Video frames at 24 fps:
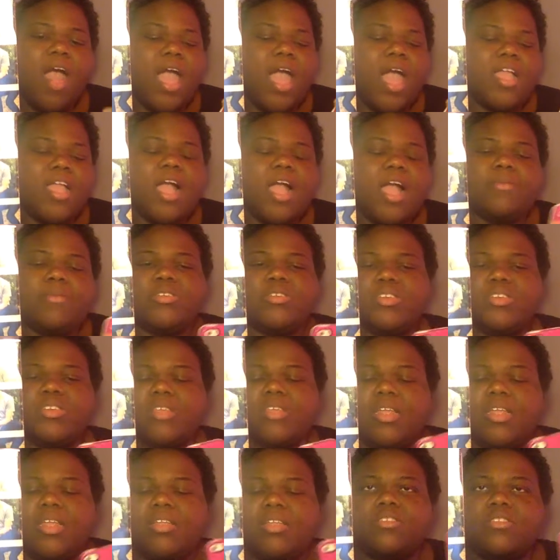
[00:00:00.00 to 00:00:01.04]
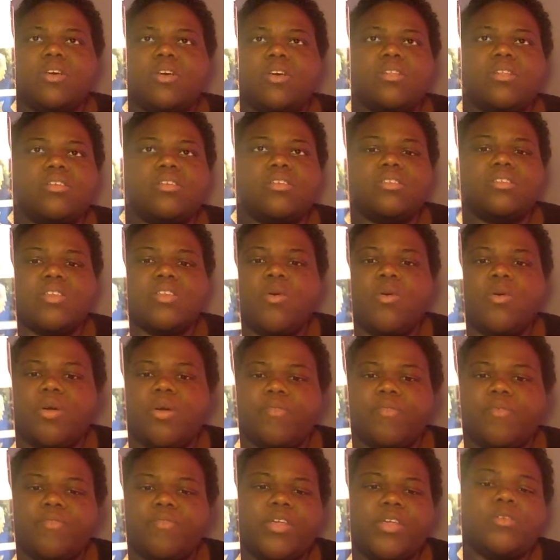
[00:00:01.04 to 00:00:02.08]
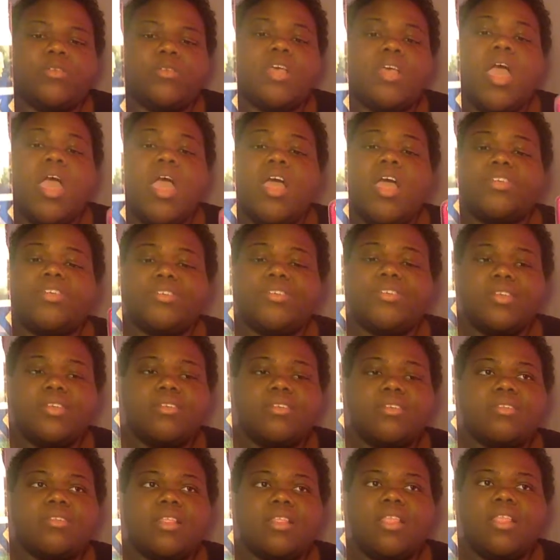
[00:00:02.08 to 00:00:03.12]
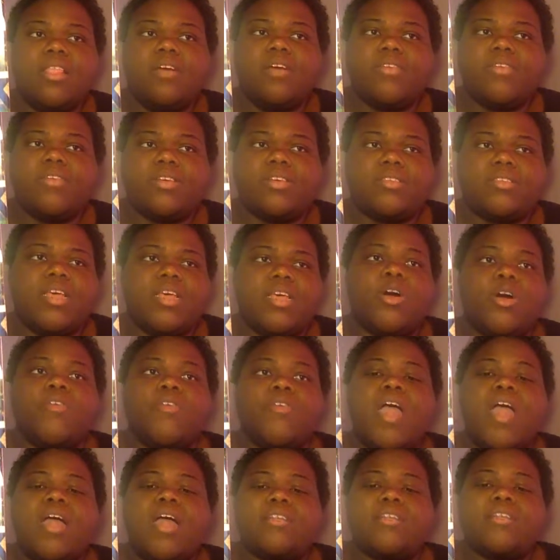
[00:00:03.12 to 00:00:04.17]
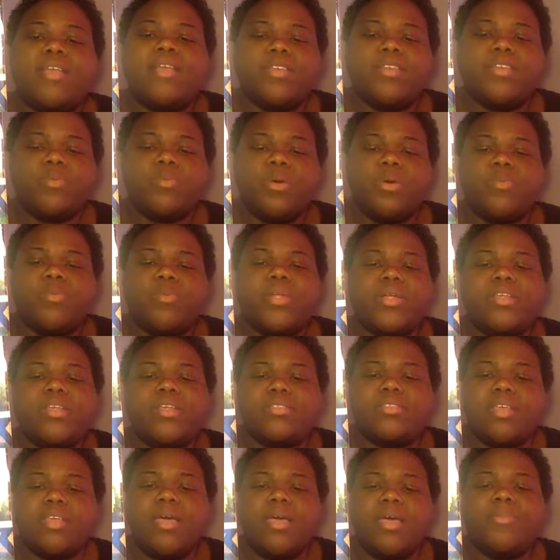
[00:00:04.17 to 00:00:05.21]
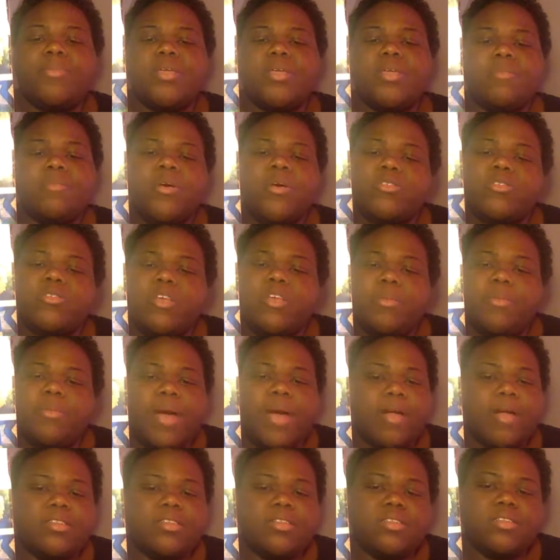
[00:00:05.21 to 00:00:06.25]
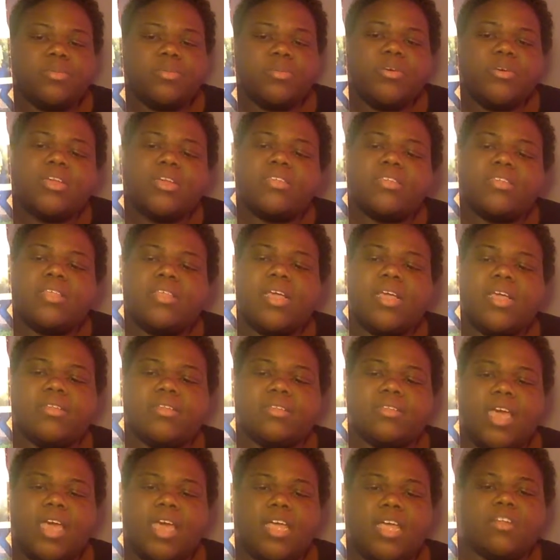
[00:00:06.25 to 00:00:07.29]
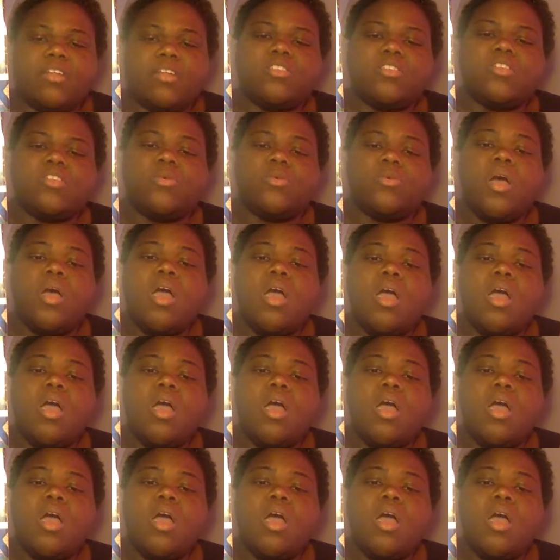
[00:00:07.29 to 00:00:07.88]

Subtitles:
And I was just like, this girl is so confused. She needs to love herself. That's what really scared me the most about this book, is that it's catered to,